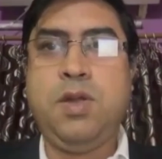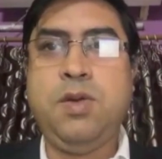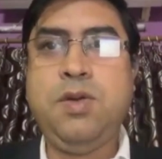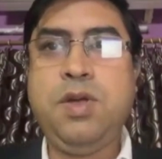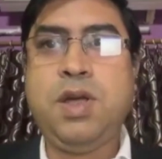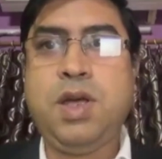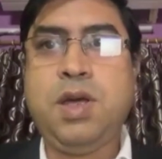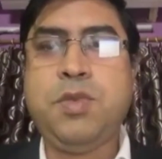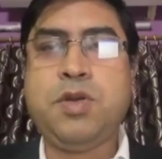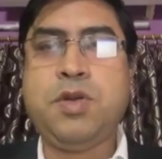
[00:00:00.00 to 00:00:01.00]
Hello,
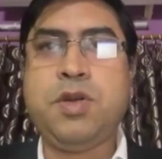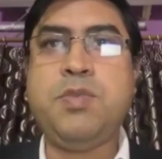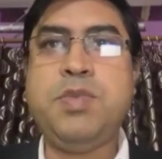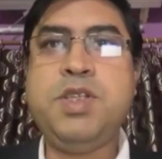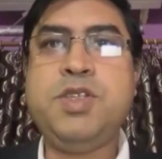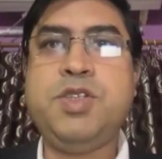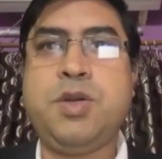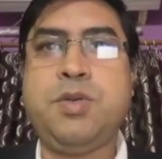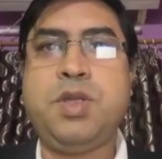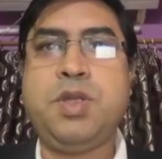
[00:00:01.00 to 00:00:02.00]
I am Dr. Kapiljit
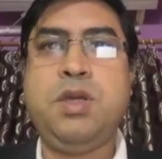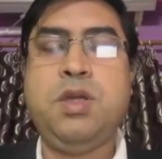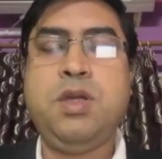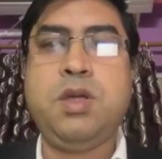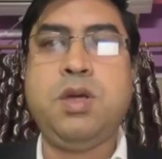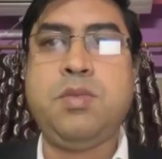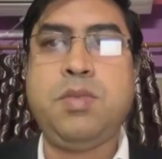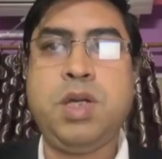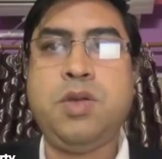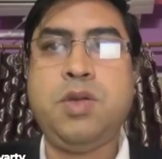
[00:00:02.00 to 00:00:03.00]
Chakravarty.
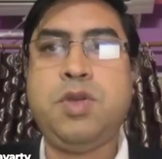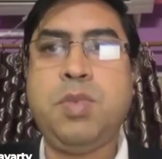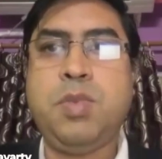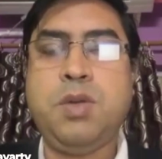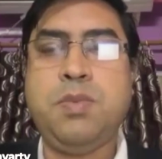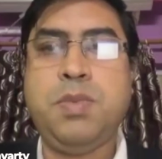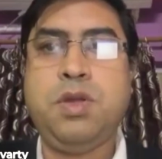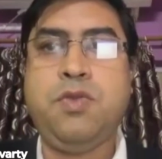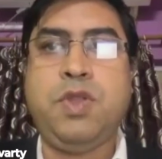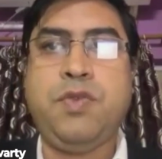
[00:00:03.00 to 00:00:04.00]
I'm head of the
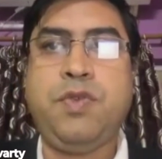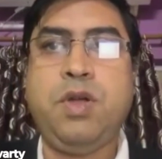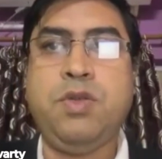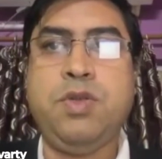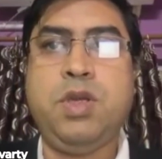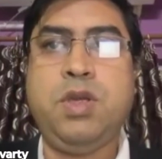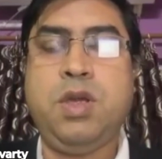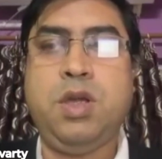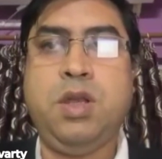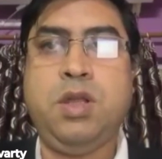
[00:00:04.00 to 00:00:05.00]
Department of Nephrology
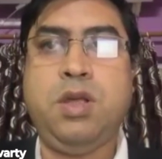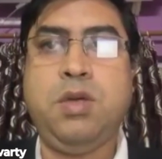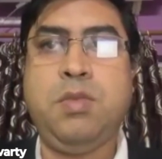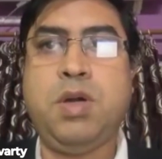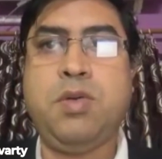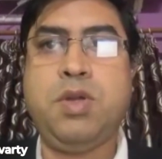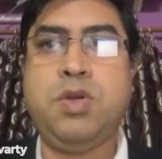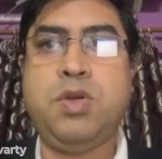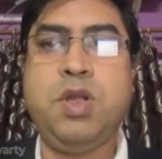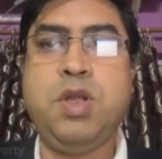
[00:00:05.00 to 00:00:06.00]
in
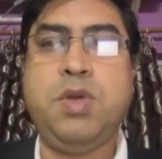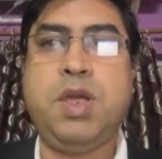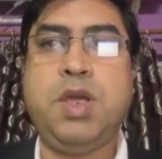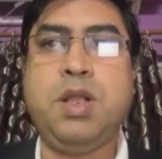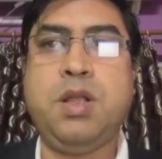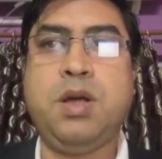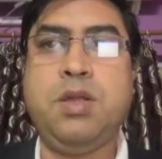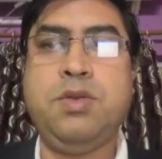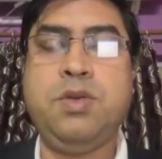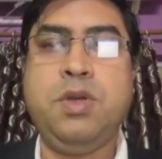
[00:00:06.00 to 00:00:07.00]
Bankura Shammilani Medical
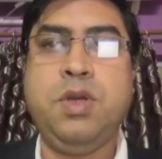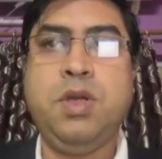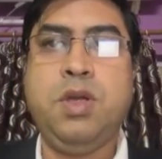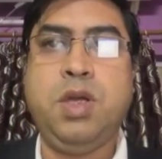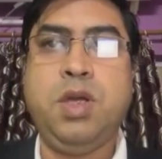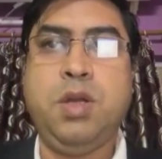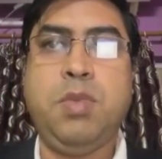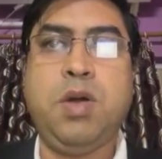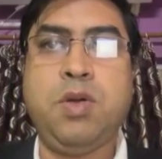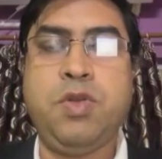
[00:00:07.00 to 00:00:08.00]
College
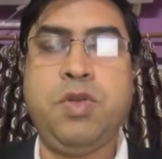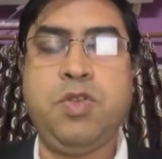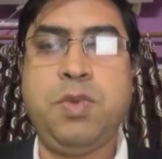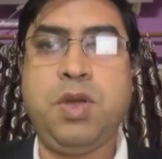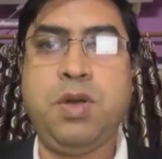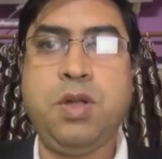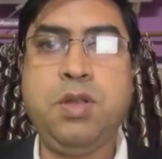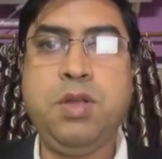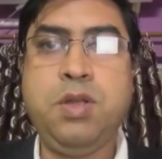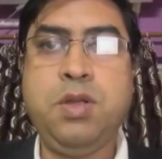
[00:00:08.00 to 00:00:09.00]
in Bankura, West
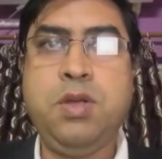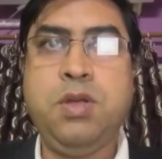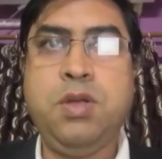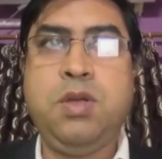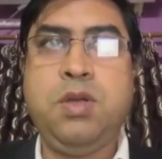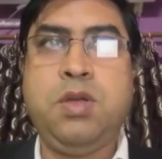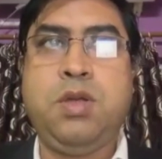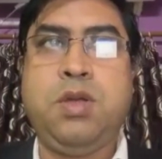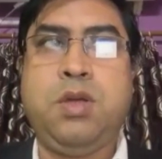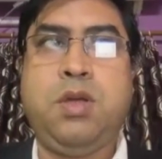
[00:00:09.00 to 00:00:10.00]
Bengal.
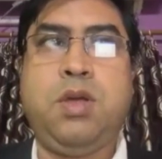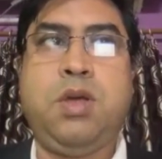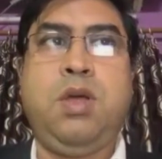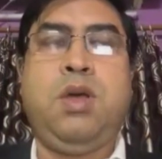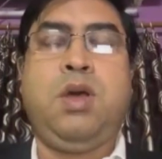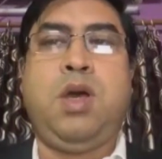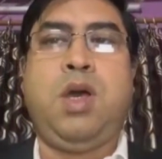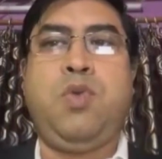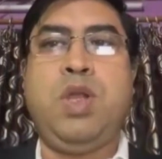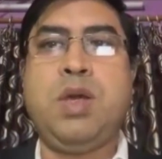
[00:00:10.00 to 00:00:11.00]
Uh,
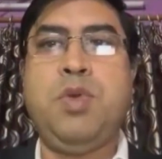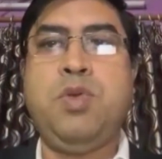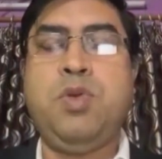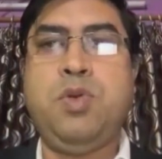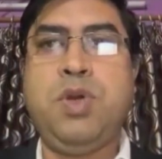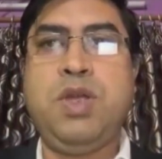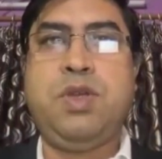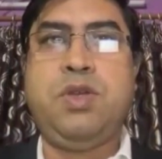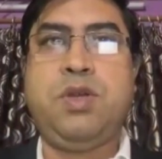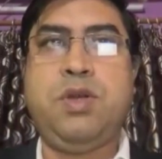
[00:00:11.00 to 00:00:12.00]
I welcome you to
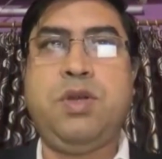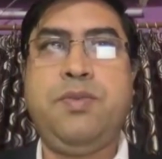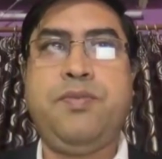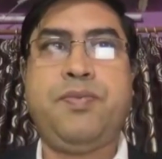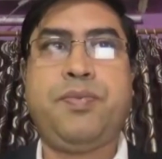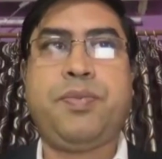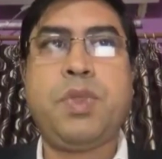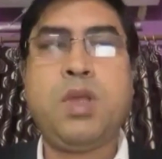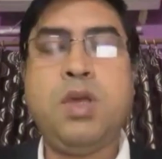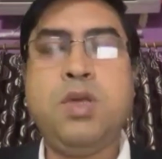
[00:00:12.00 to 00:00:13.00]
today's session.
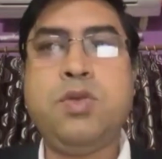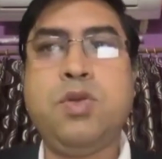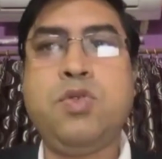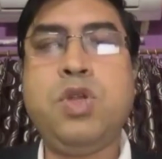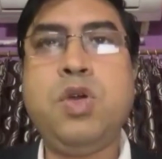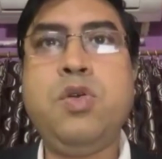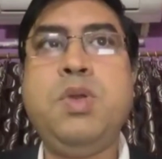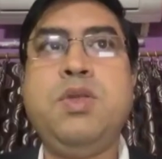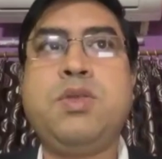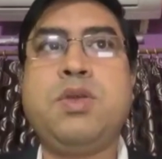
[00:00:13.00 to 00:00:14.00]
So today
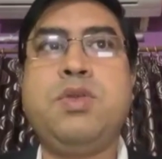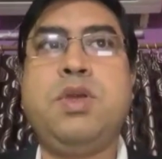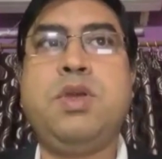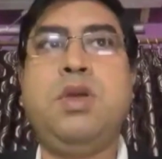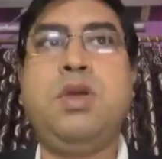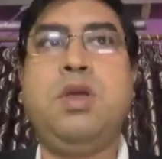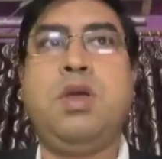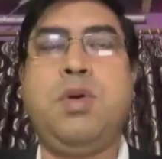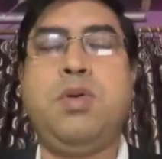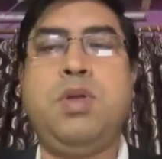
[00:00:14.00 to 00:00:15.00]
we'll be discussing
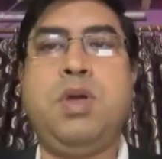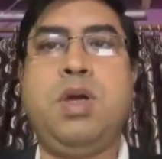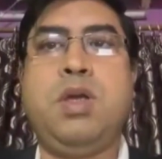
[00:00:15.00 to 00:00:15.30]
about